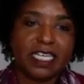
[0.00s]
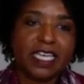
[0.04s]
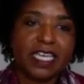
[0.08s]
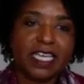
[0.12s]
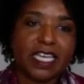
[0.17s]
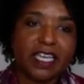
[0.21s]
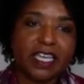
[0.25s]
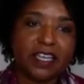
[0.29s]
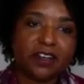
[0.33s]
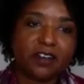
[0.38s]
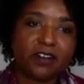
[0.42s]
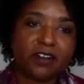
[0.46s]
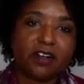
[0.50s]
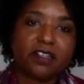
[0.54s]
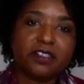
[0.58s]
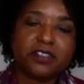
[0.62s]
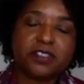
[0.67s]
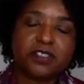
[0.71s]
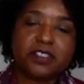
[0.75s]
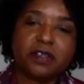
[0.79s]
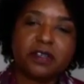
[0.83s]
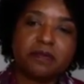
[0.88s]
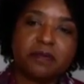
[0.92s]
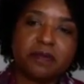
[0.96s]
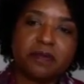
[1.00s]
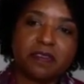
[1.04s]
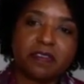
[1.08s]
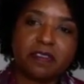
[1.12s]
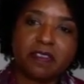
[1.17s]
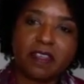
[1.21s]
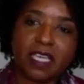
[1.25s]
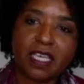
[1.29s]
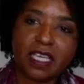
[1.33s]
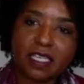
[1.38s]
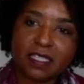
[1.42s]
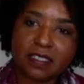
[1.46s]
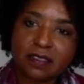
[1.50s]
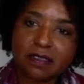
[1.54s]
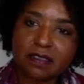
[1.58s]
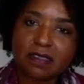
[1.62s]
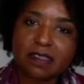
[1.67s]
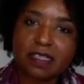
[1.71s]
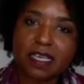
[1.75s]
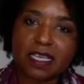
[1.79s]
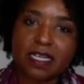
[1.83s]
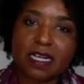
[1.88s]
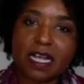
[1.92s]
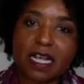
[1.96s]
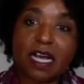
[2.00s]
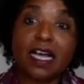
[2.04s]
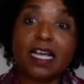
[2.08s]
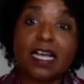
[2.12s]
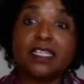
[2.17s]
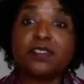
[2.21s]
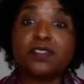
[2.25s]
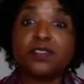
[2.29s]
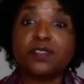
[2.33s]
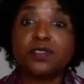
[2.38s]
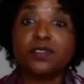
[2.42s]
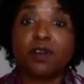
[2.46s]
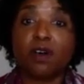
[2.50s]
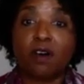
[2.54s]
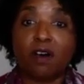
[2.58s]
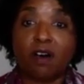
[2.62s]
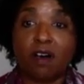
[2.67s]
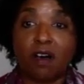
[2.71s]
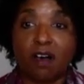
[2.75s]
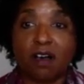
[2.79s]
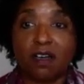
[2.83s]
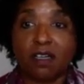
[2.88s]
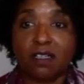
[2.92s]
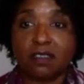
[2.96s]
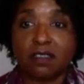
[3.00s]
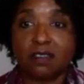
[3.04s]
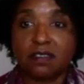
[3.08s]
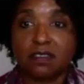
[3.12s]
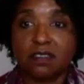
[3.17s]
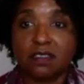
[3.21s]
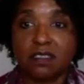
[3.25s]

Here are some things that I saw